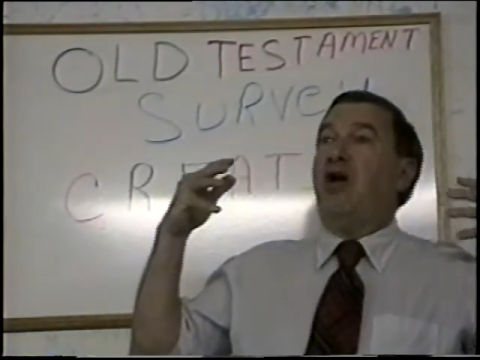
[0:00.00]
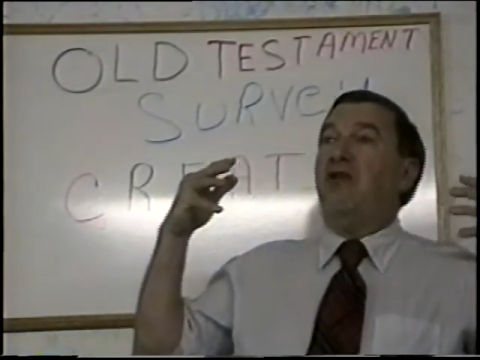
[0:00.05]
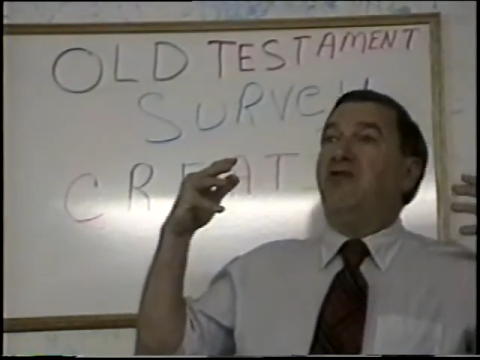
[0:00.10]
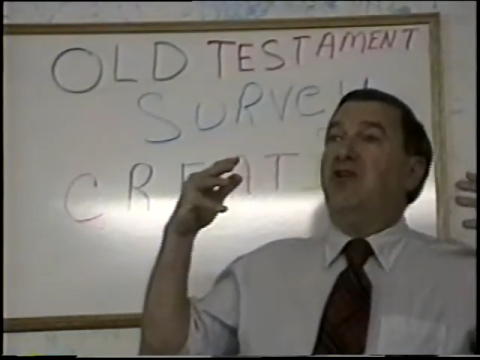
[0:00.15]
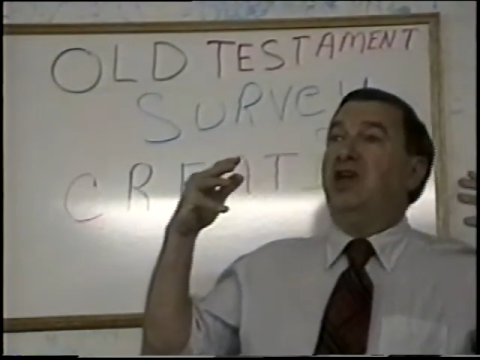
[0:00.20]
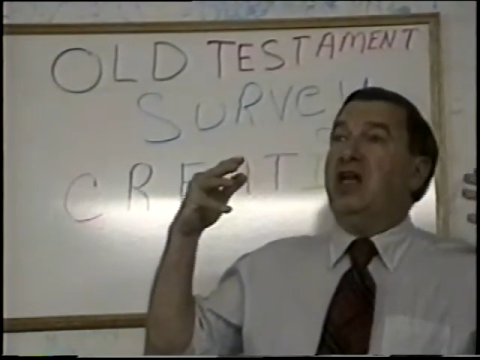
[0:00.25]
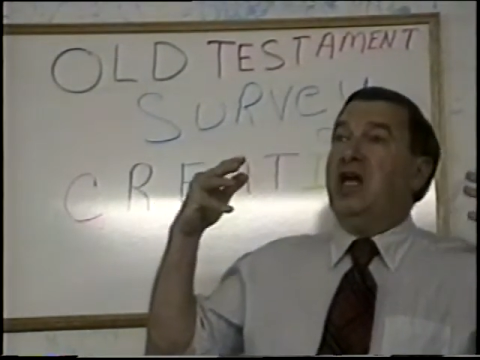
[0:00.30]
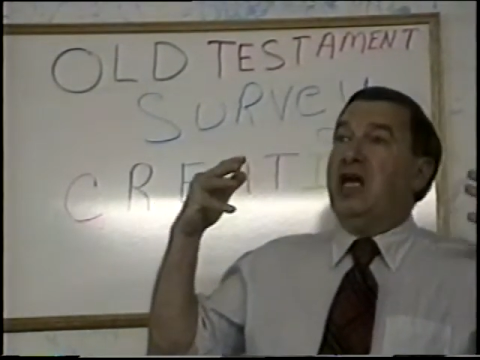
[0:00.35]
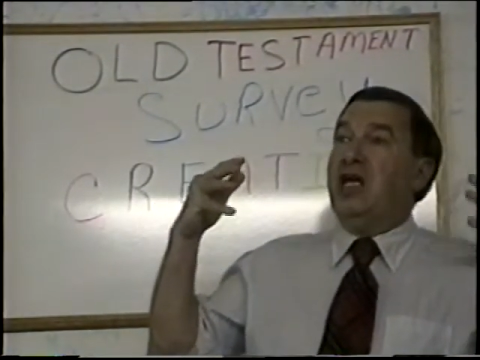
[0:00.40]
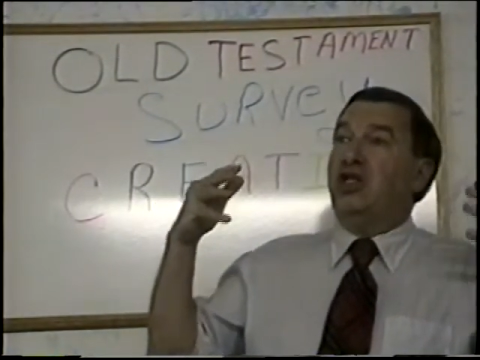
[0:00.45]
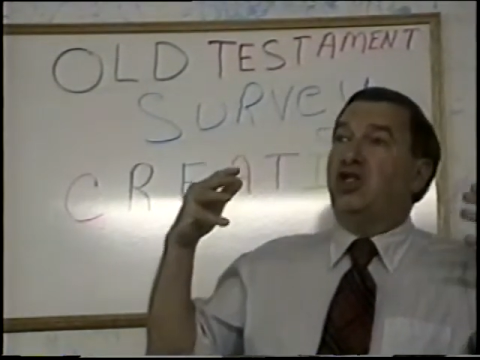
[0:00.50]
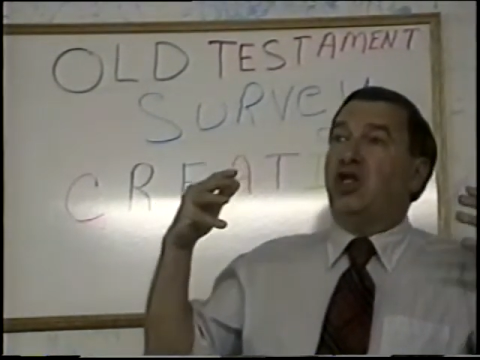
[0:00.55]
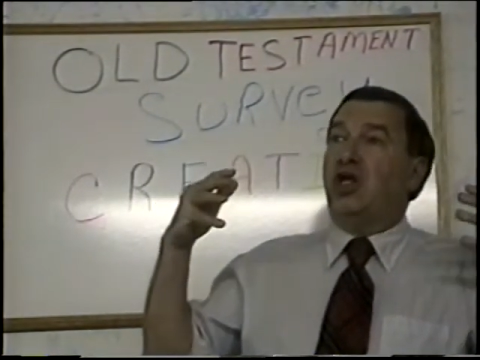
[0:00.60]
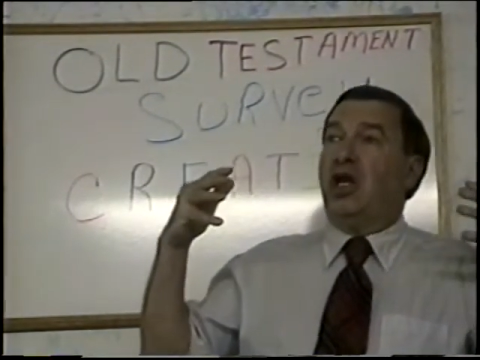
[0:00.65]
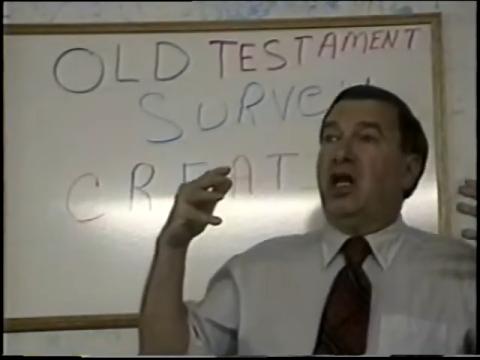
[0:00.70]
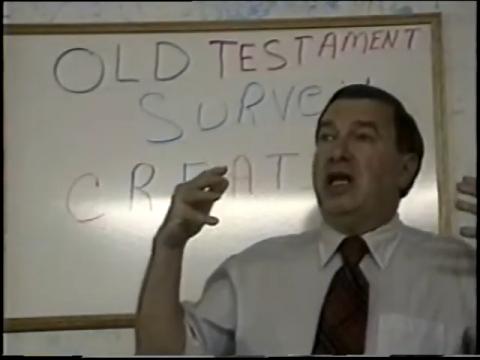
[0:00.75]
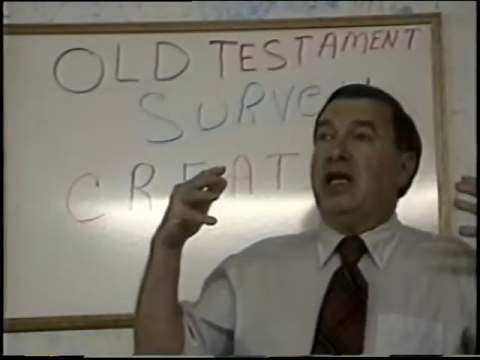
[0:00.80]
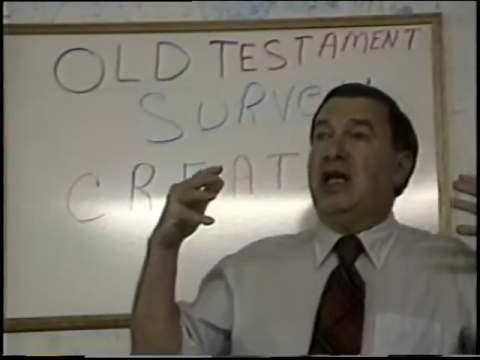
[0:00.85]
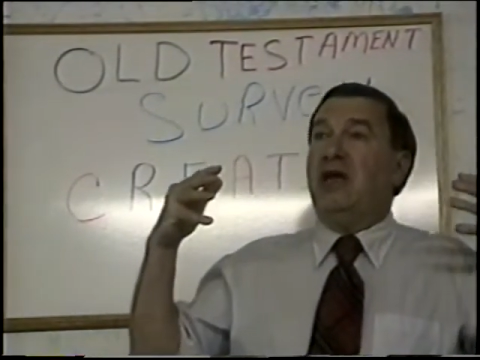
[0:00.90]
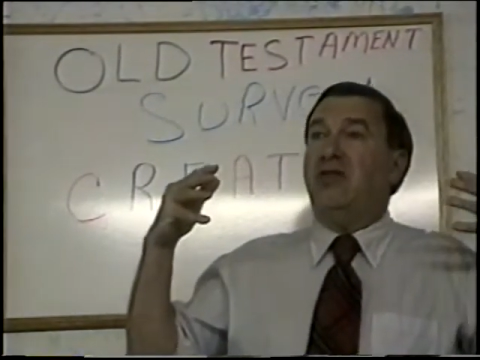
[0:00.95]

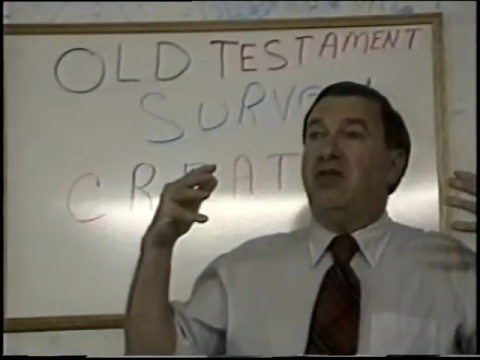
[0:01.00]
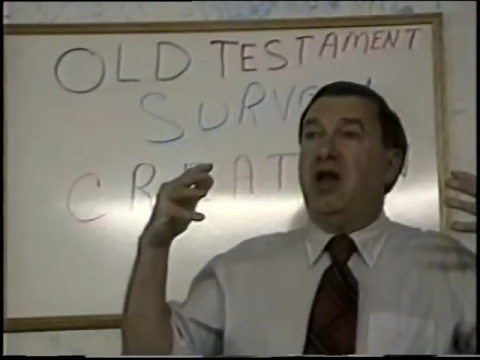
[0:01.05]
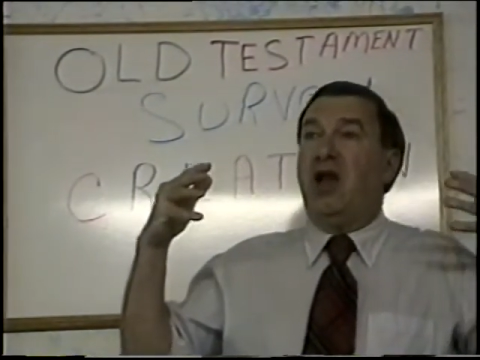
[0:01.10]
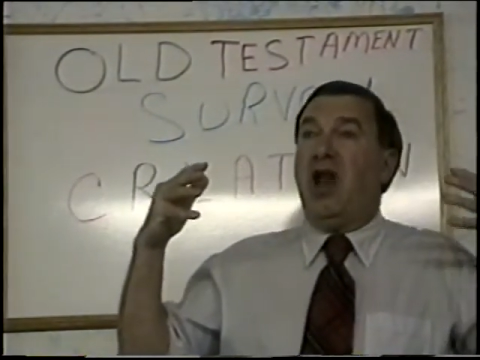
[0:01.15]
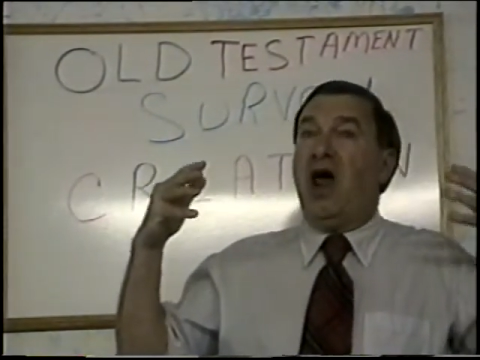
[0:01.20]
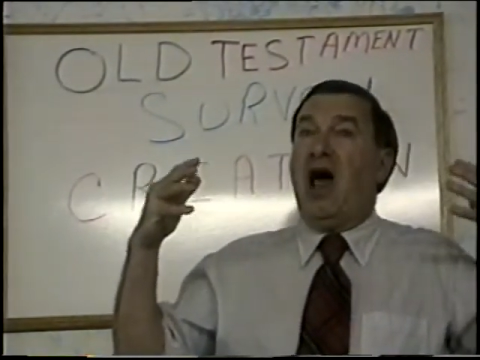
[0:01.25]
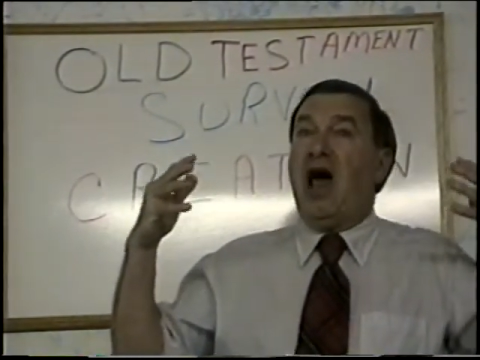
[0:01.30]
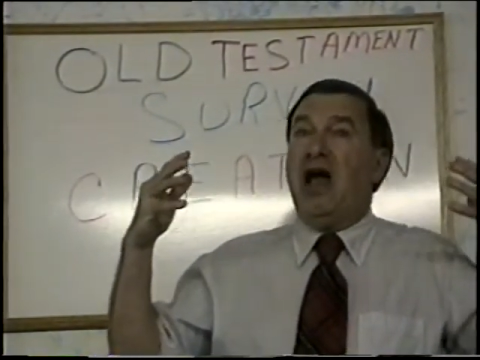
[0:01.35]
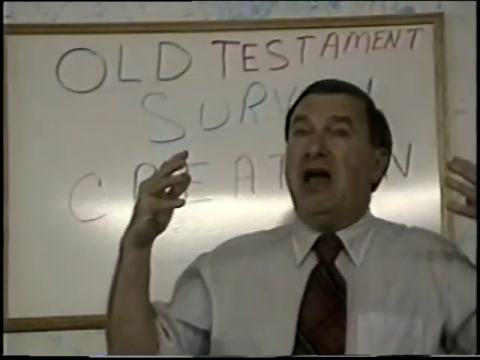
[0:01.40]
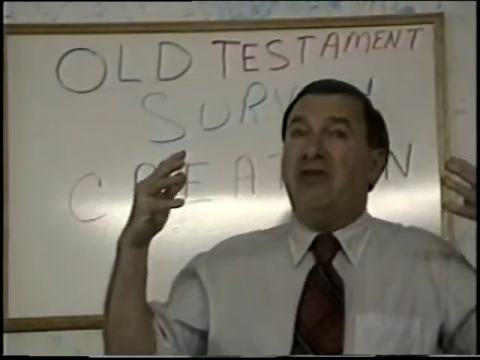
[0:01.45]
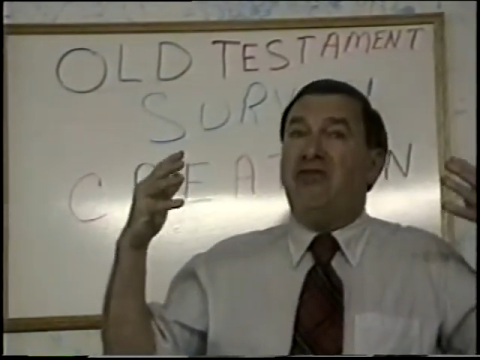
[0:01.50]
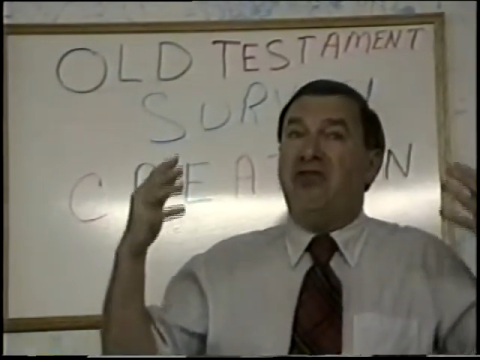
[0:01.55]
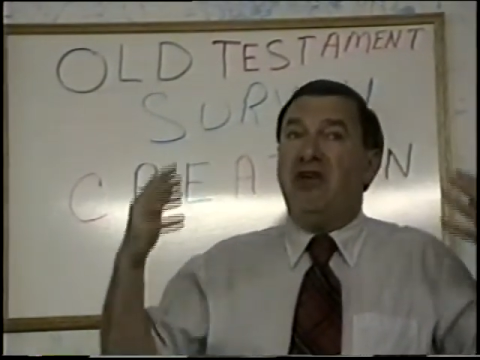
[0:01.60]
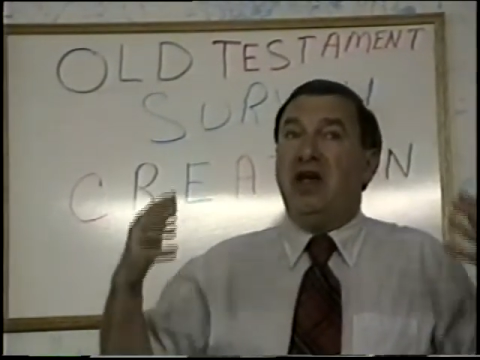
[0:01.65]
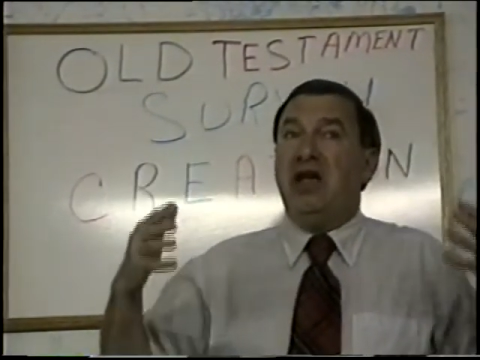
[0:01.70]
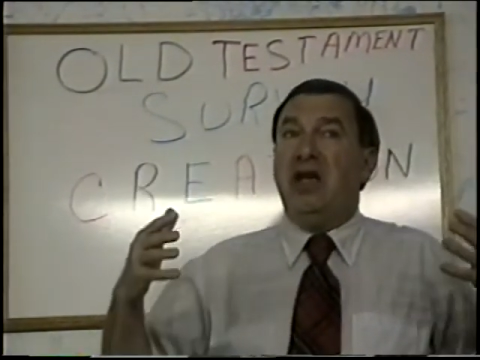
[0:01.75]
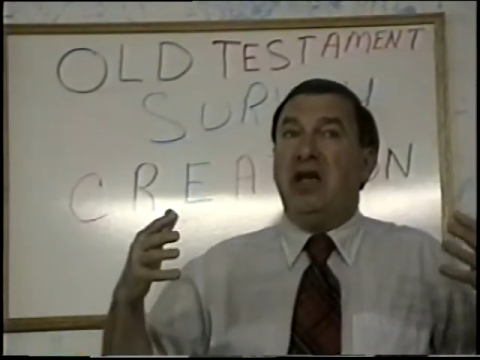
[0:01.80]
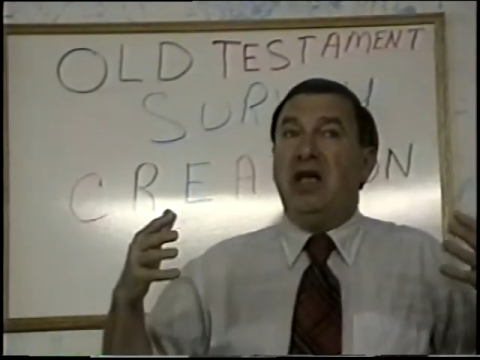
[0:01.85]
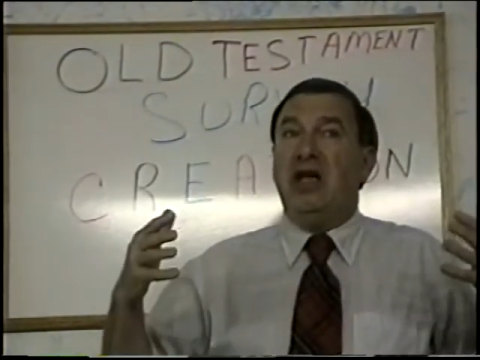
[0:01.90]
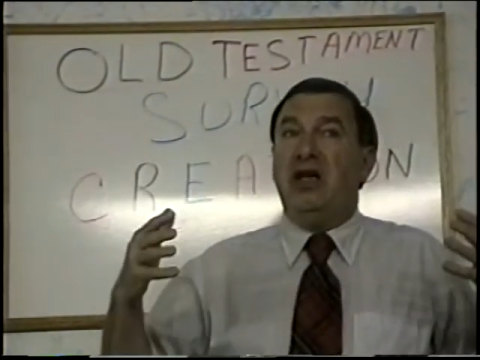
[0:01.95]
providentially and the
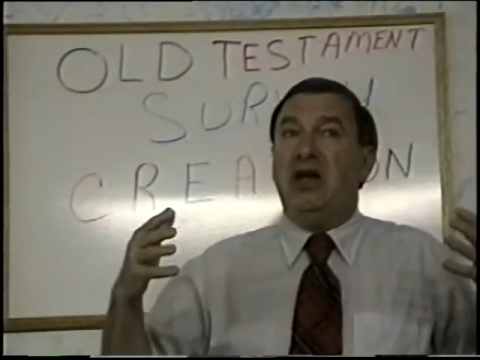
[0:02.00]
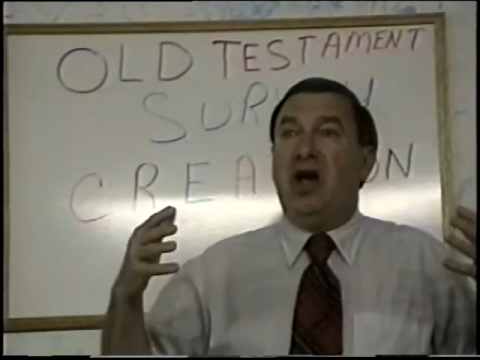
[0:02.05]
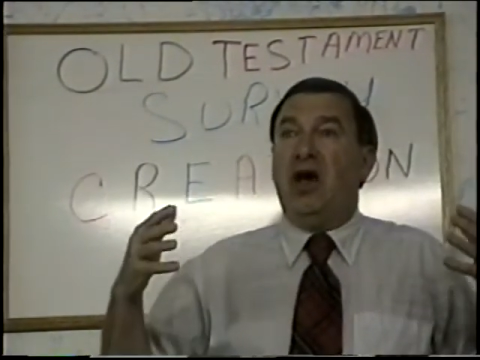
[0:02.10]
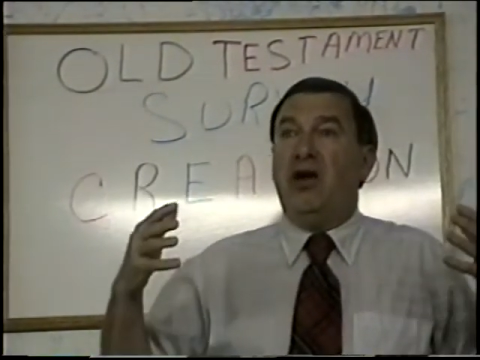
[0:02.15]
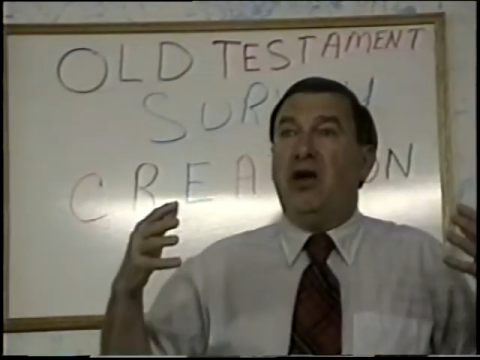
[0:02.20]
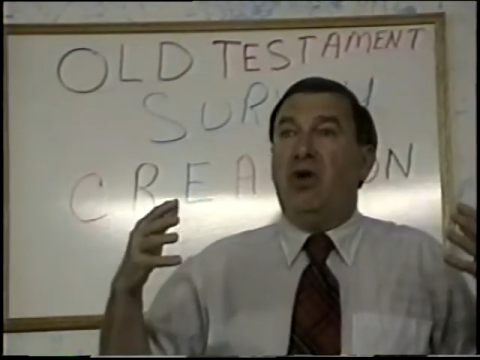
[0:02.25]
life in it,